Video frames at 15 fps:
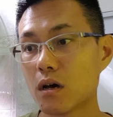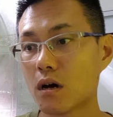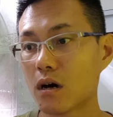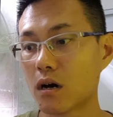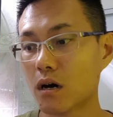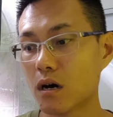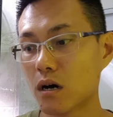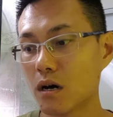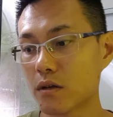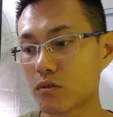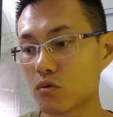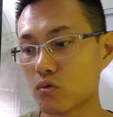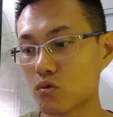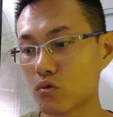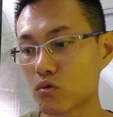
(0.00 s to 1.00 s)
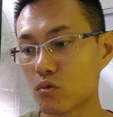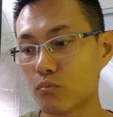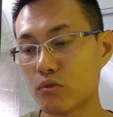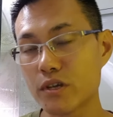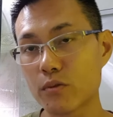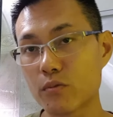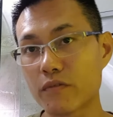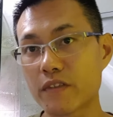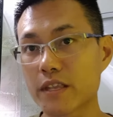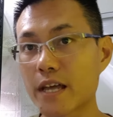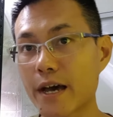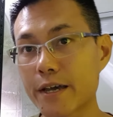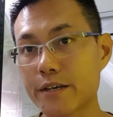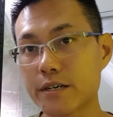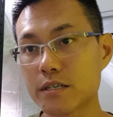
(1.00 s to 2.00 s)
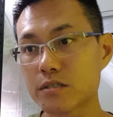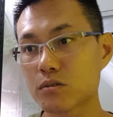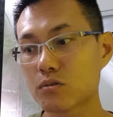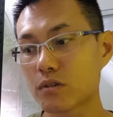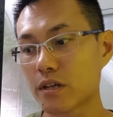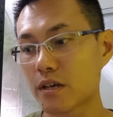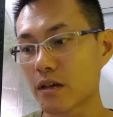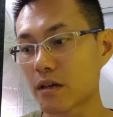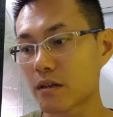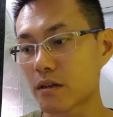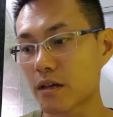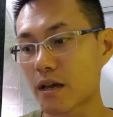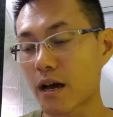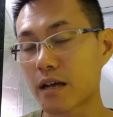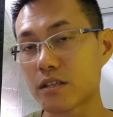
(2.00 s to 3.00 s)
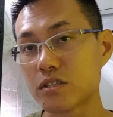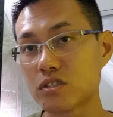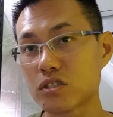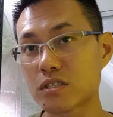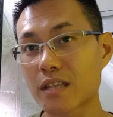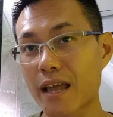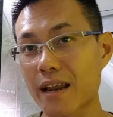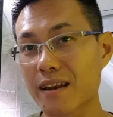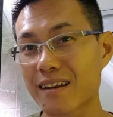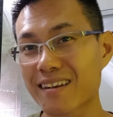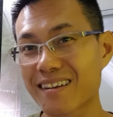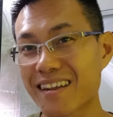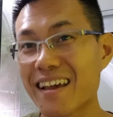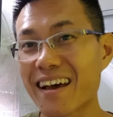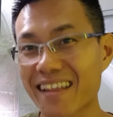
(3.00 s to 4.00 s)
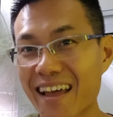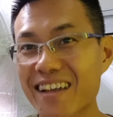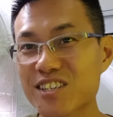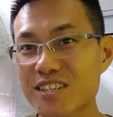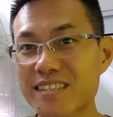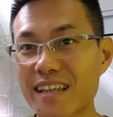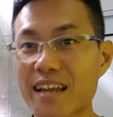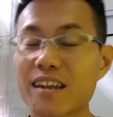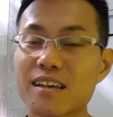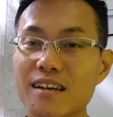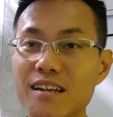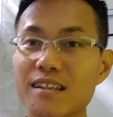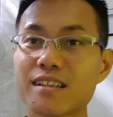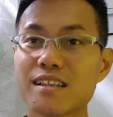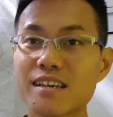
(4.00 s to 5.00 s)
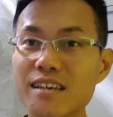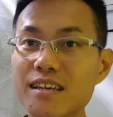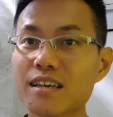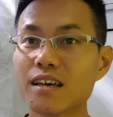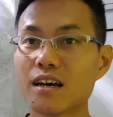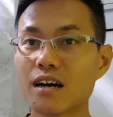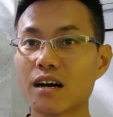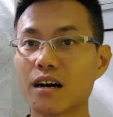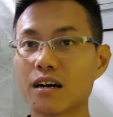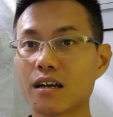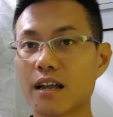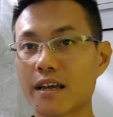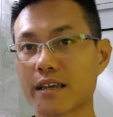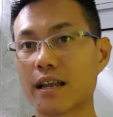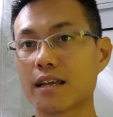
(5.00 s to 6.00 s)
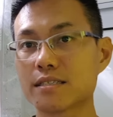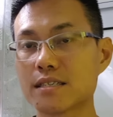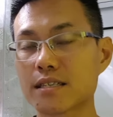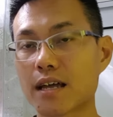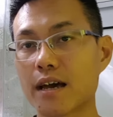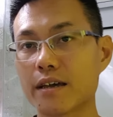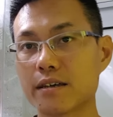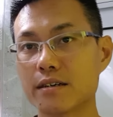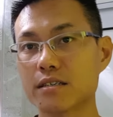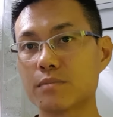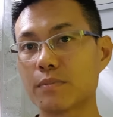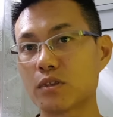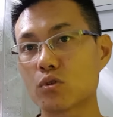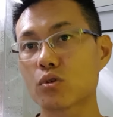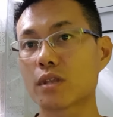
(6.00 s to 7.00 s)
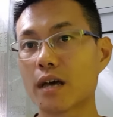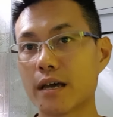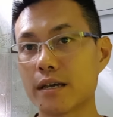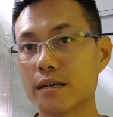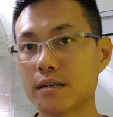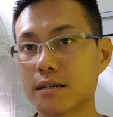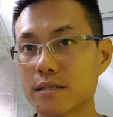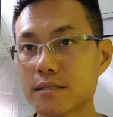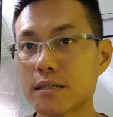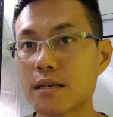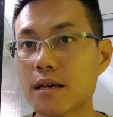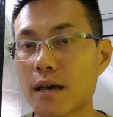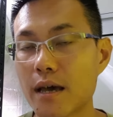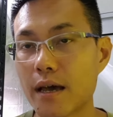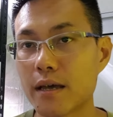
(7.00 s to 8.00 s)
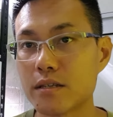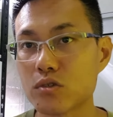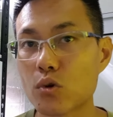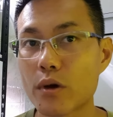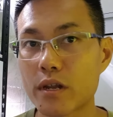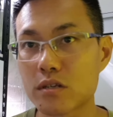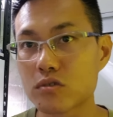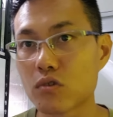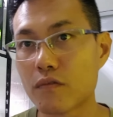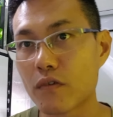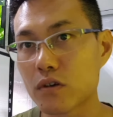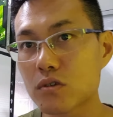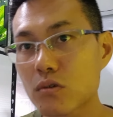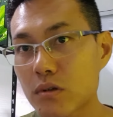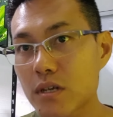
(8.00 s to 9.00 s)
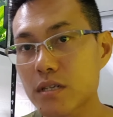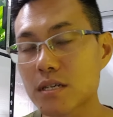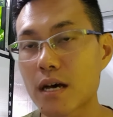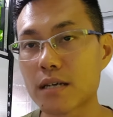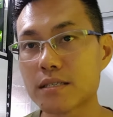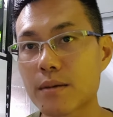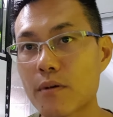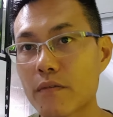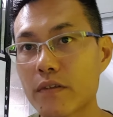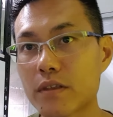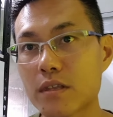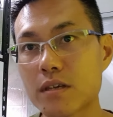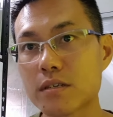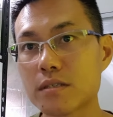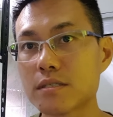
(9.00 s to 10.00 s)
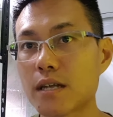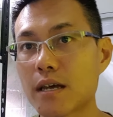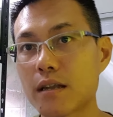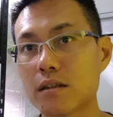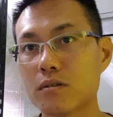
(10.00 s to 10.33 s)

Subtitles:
to breed with the tiger. So they are actually technically like Galaxy Tigers, Pinto Tigers, and so on and so forth. So these are some of the things that